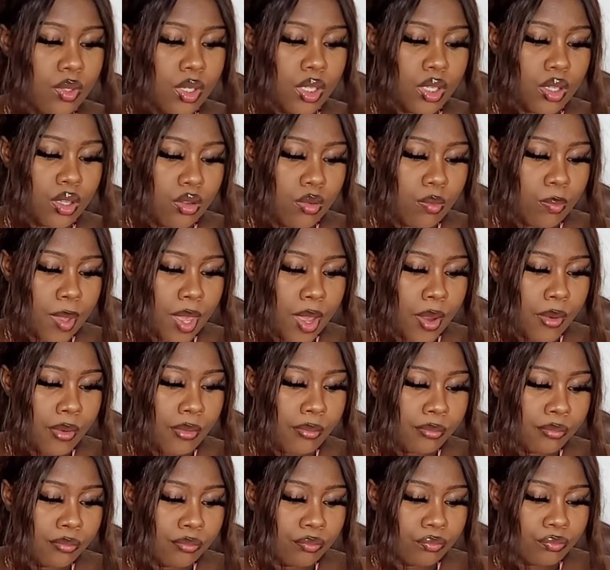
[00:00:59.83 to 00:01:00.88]
and
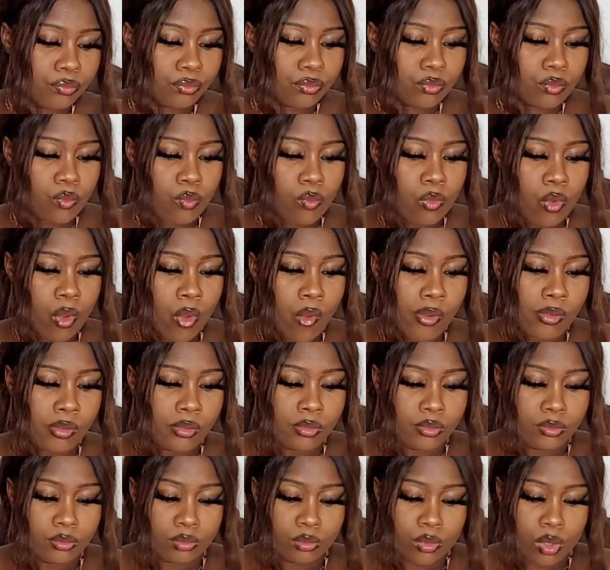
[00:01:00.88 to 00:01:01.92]
this is the belt I
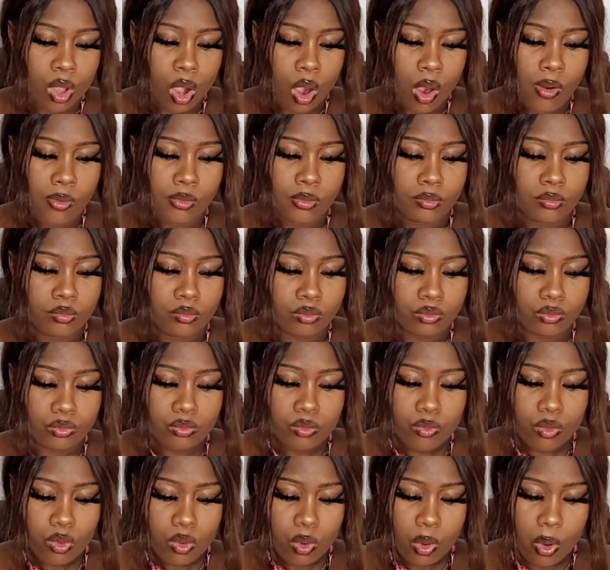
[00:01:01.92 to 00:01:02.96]
got and this is a
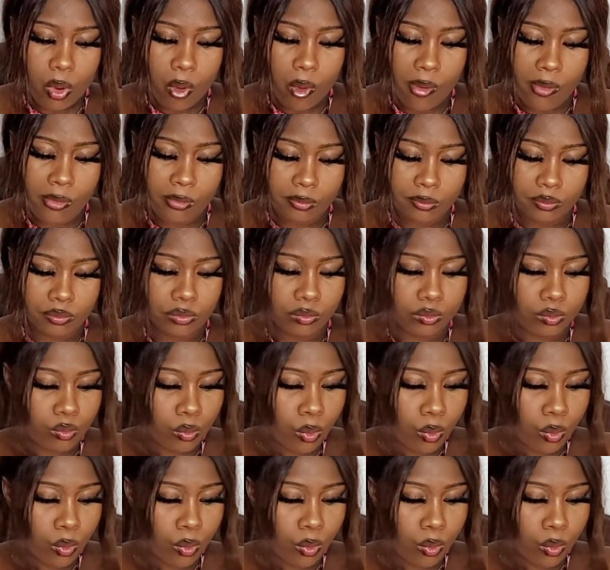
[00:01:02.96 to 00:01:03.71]
close-up of it